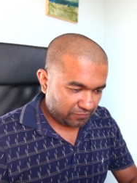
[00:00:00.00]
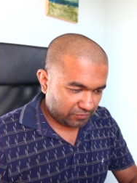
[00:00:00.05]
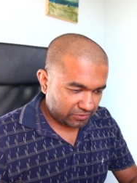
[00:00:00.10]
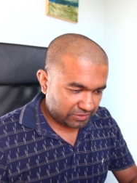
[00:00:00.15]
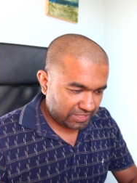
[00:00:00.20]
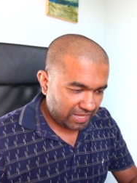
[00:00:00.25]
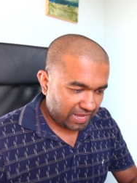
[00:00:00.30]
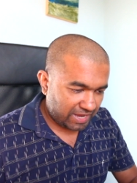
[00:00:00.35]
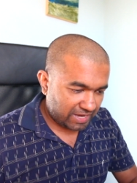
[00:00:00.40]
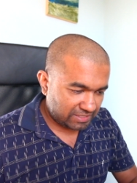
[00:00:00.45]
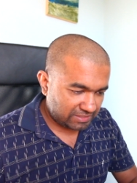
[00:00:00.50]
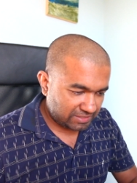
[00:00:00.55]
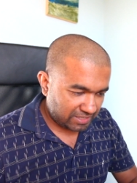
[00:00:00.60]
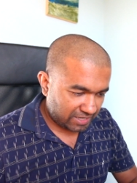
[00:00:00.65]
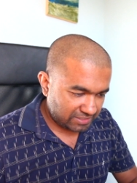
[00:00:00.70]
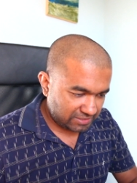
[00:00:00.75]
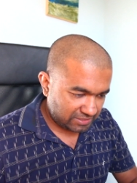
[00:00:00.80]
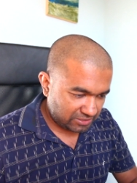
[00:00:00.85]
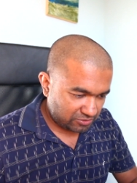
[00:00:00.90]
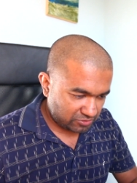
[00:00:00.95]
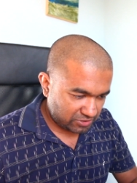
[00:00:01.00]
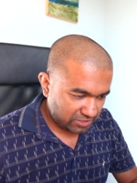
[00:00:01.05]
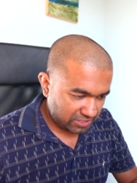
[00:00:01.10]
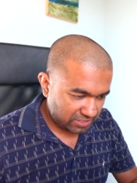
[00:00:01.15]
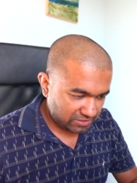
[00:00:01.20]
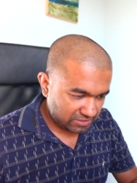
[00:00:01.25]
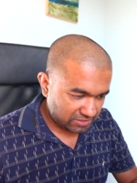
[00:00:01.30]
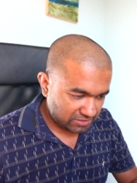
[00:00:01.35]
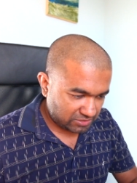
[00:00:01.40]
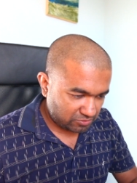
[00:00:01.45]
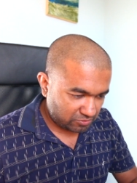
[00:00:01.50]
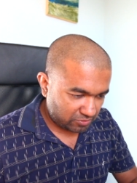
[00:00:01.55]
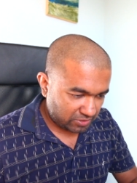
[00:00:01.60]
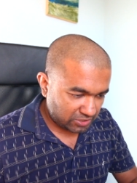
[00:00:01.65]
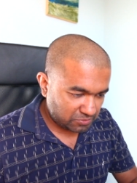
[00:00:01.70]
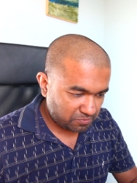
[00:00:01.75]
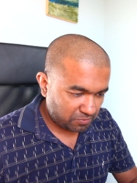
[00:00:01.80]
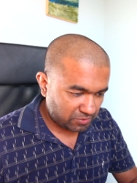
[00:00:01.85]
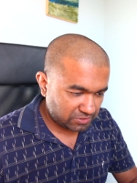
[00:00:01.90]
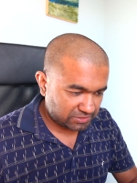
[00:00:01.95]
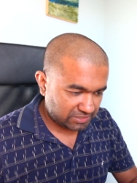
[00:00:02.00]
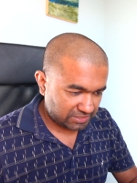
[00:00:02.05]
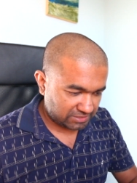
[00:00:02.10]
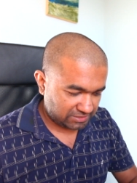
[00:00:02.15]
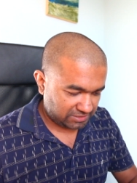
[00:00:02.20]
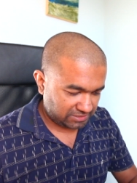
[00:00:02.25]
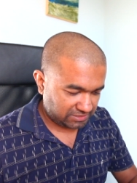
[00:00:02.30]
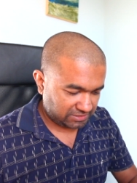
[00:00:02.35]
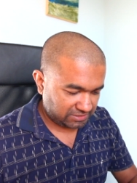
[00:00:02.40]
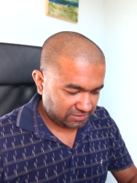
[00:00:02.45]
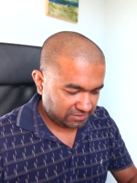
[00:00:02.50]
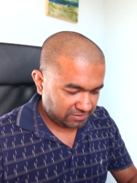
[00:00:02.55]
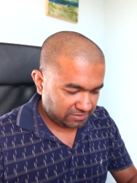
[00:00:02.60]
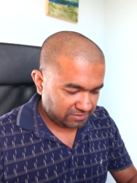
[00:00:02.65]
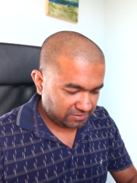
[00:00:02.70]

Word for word: for that i need to change this to response entity